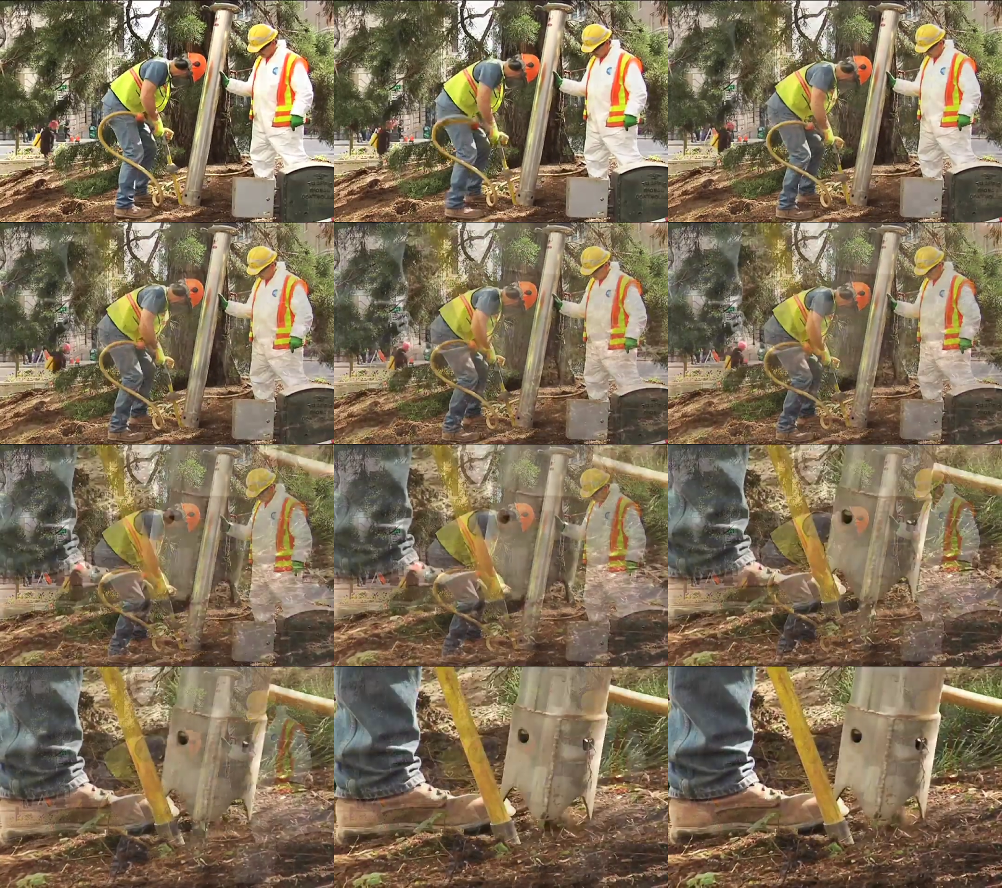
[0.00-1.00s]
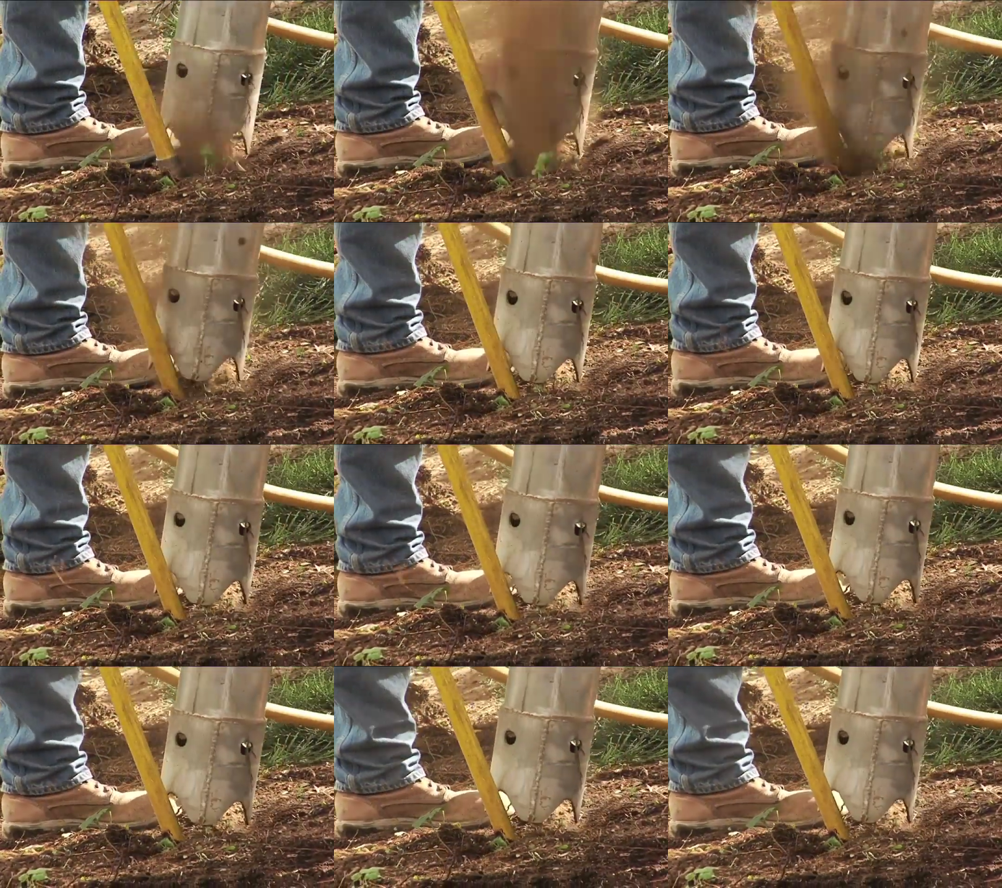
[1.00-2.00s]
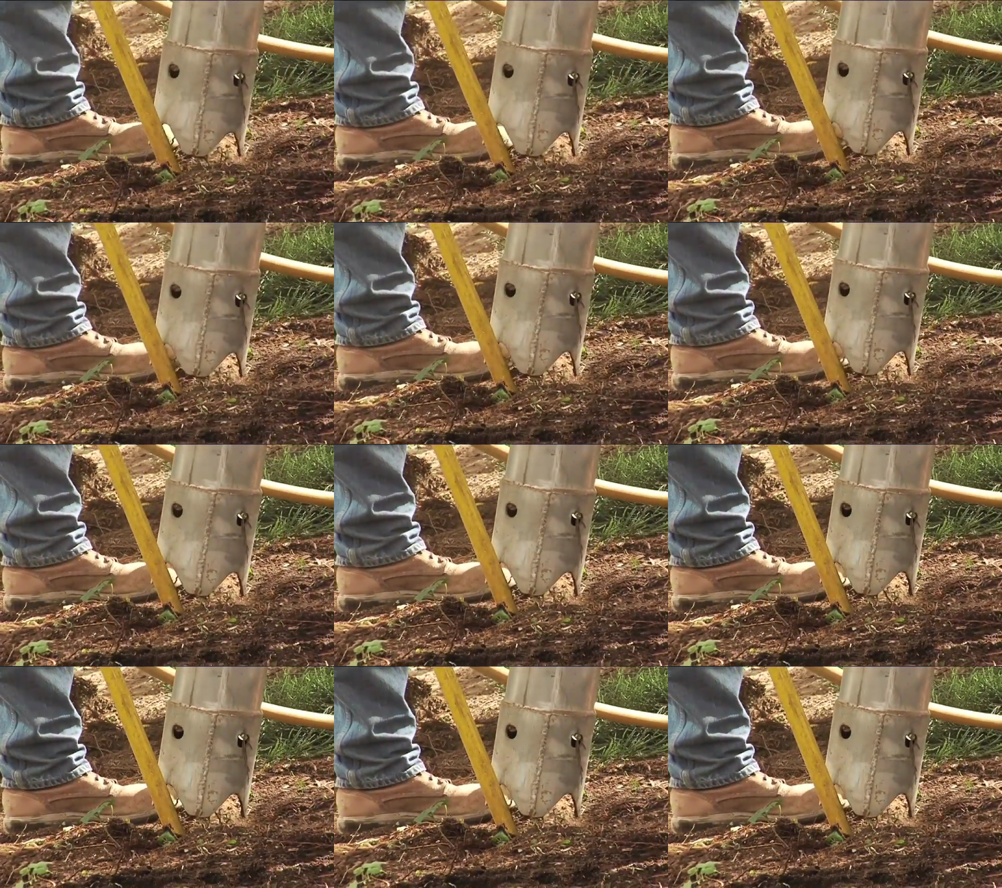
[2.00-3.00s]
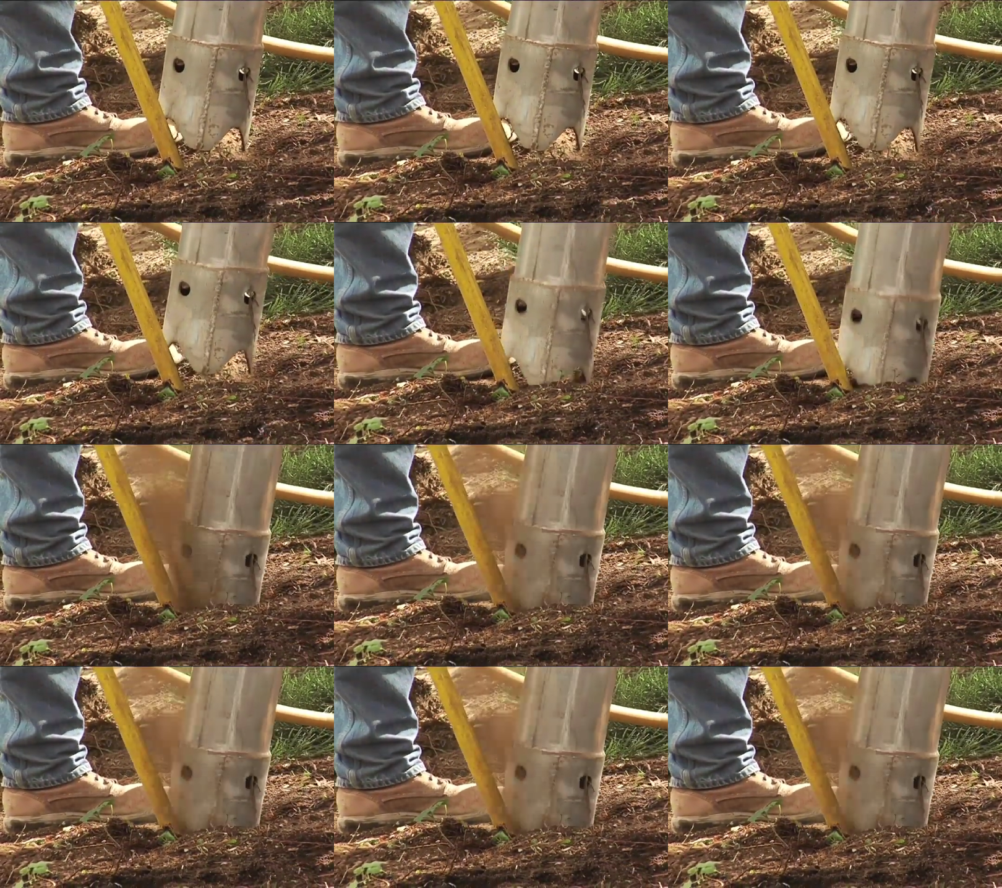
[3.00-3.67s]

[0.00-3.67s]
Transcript: Nobody's mouth can be seen.